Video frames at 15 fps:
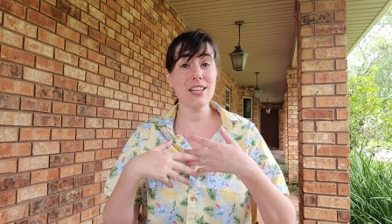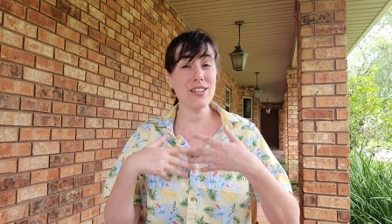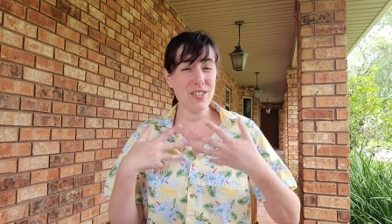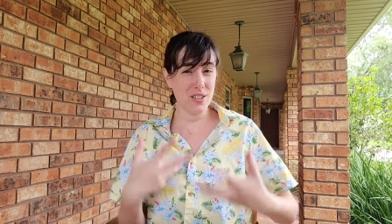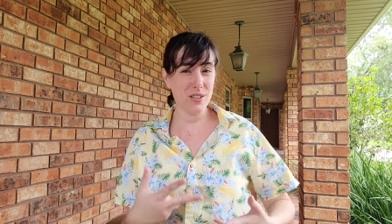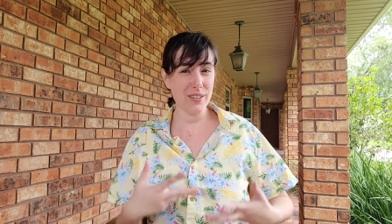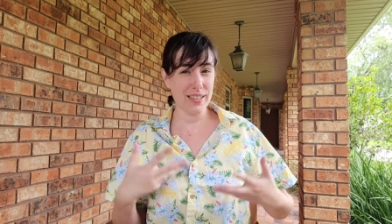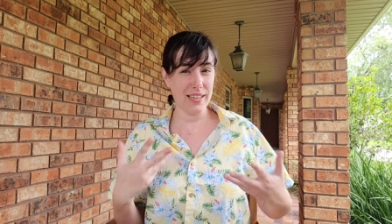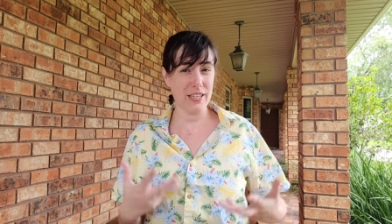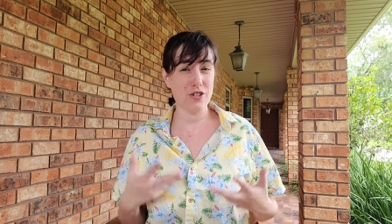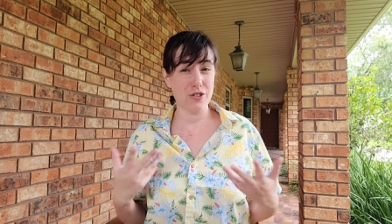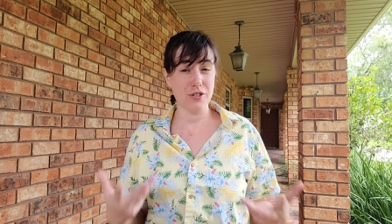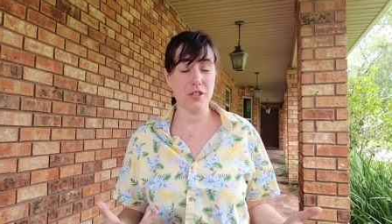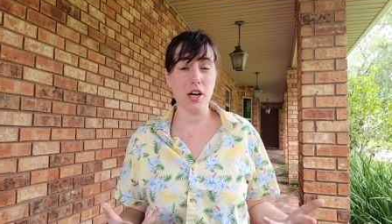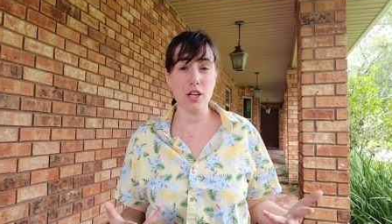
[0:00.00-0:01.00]
like a good
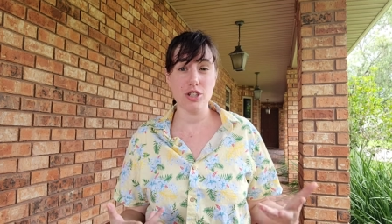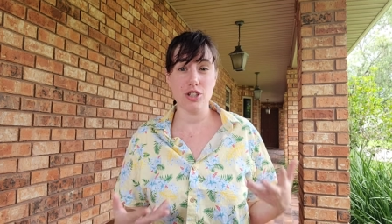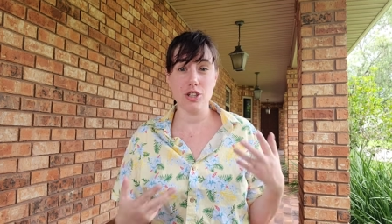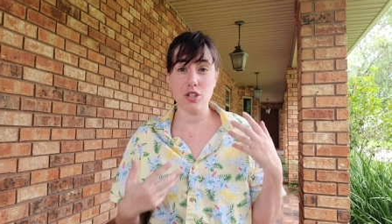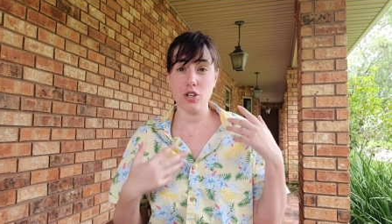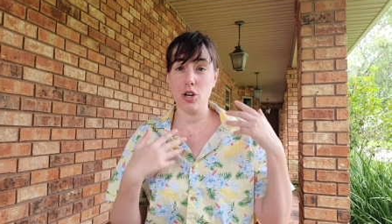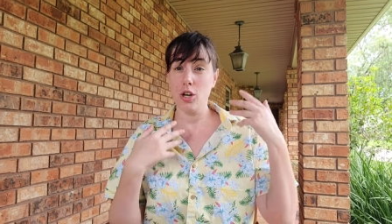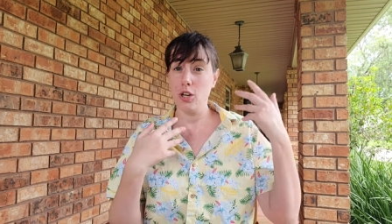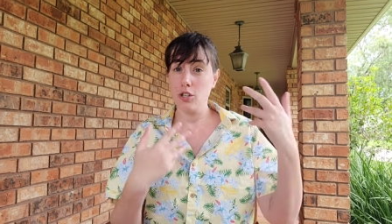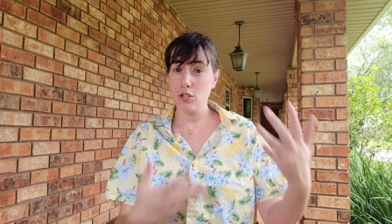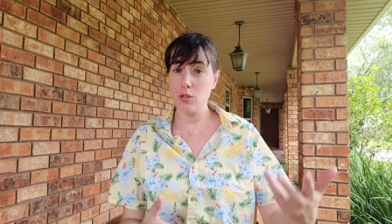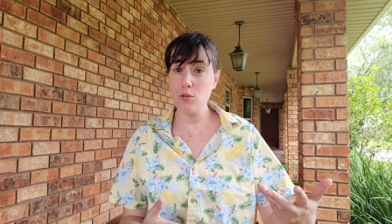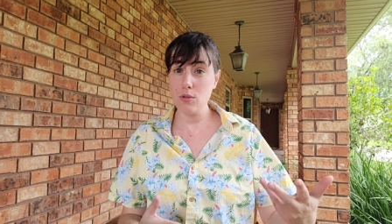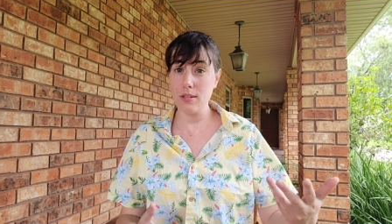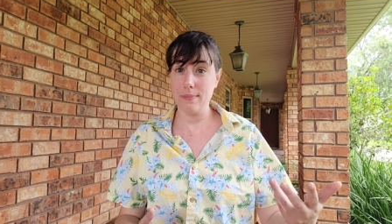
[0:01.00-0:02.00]
introduction
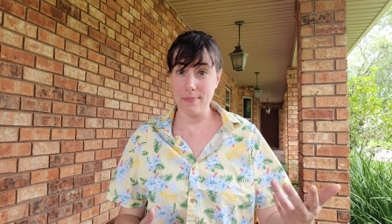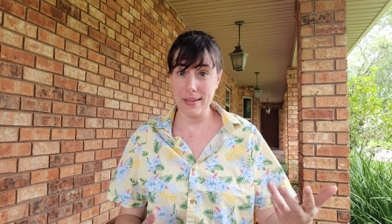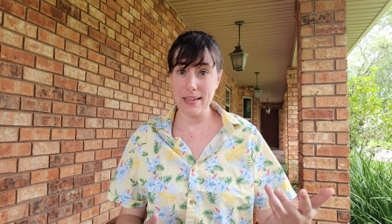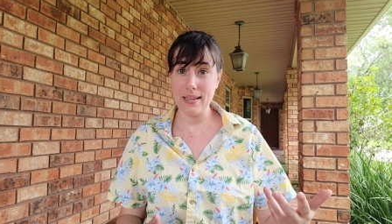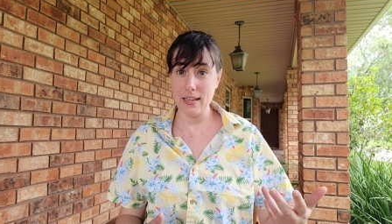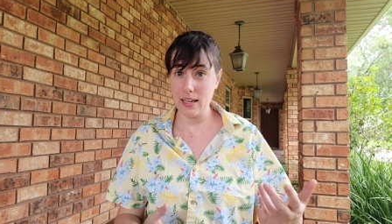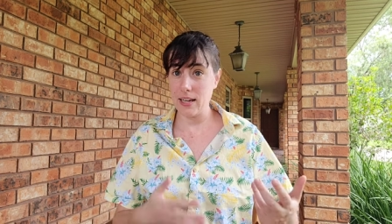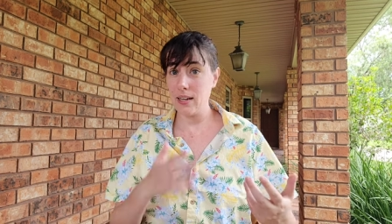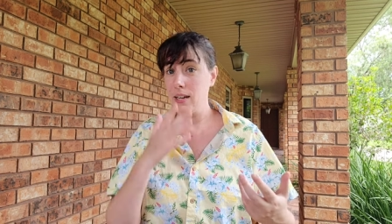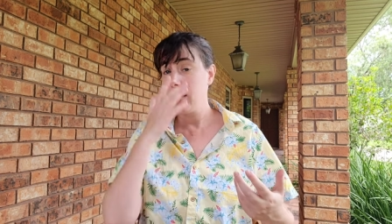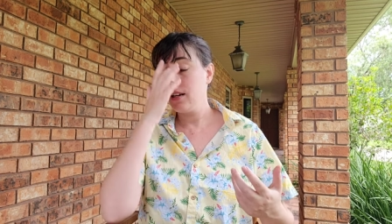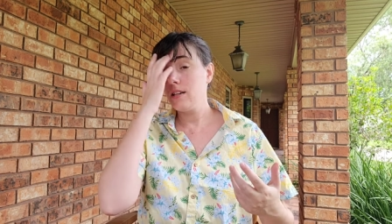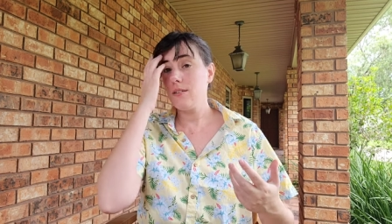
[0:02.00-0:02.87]
to the media.